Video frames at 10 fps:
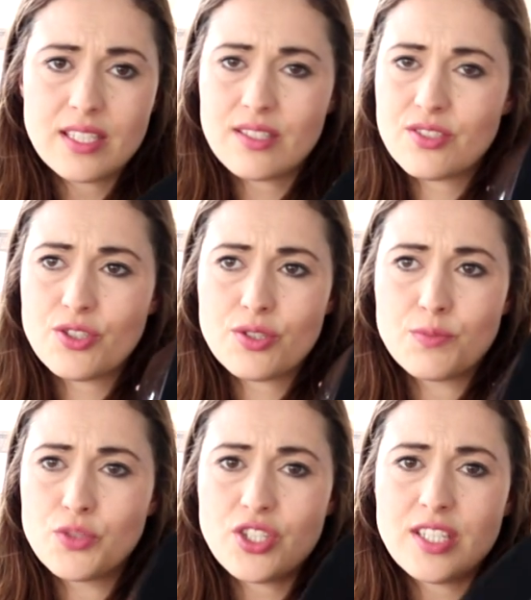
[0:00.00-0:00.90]
It's just
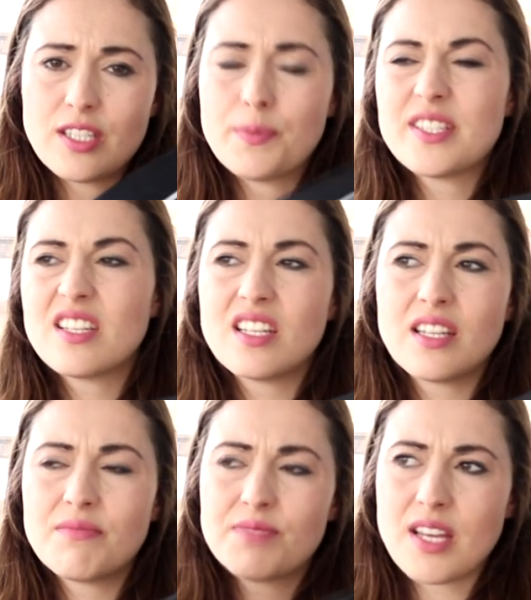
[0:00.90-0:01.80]
much easier,
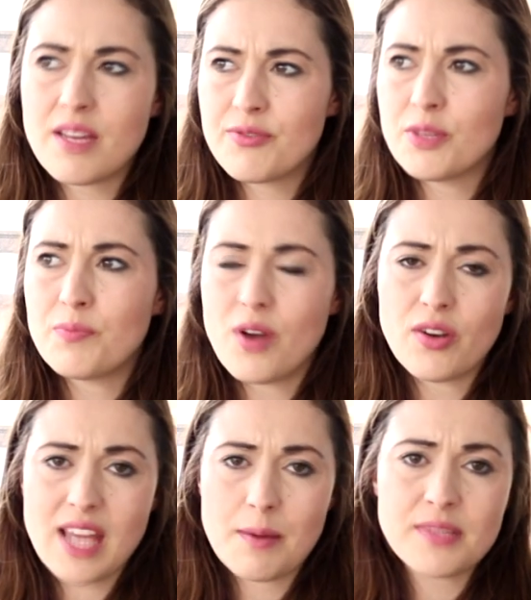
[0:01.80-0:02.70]
particularly say if you're on
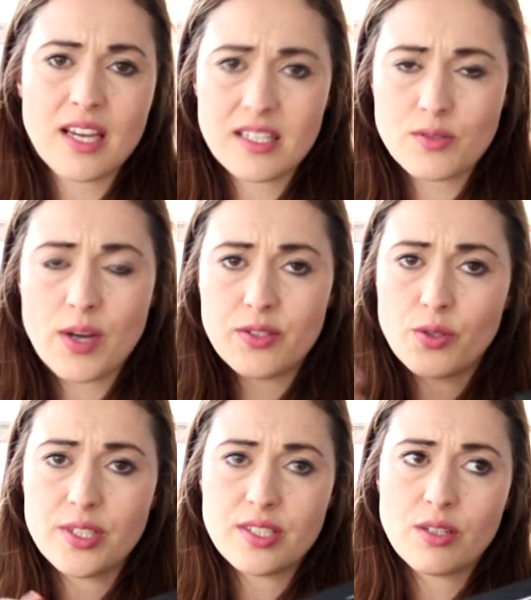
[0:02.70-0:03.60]
a campsite and it's quite
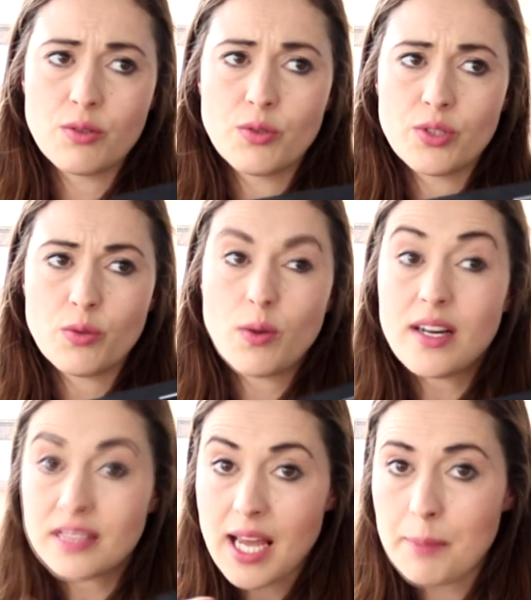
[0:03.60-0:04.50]
noisy, or you're
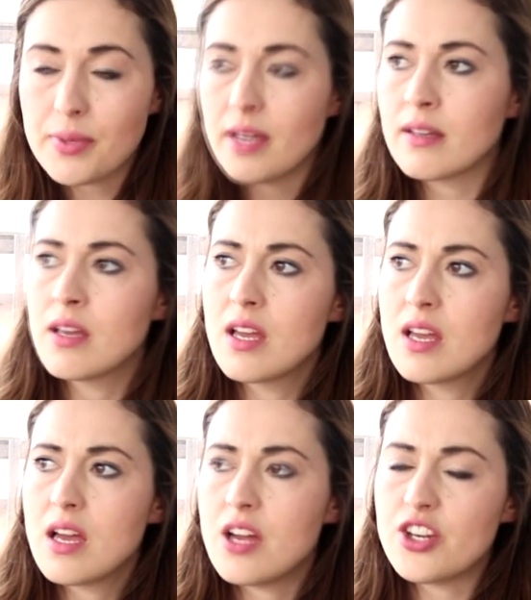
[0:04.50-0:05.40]
wild camping
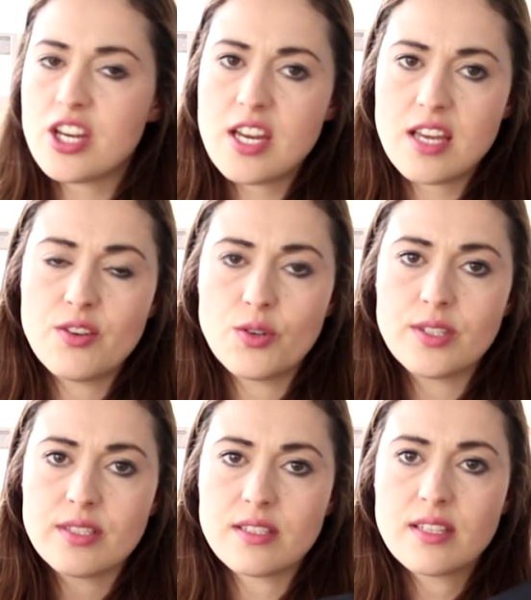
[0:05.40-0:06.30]
and you can hear
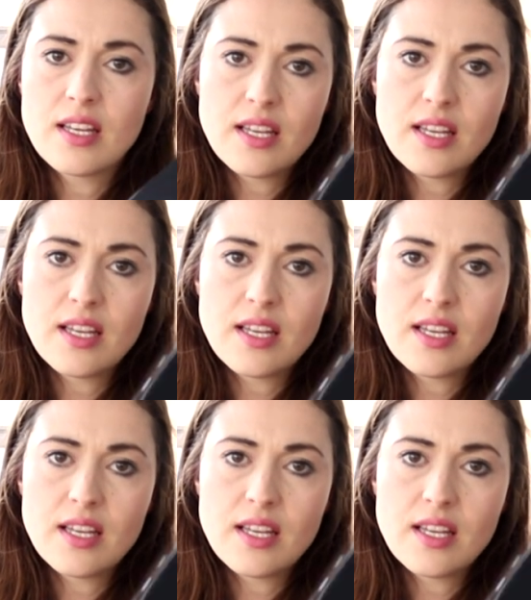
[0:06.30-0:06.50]
noises.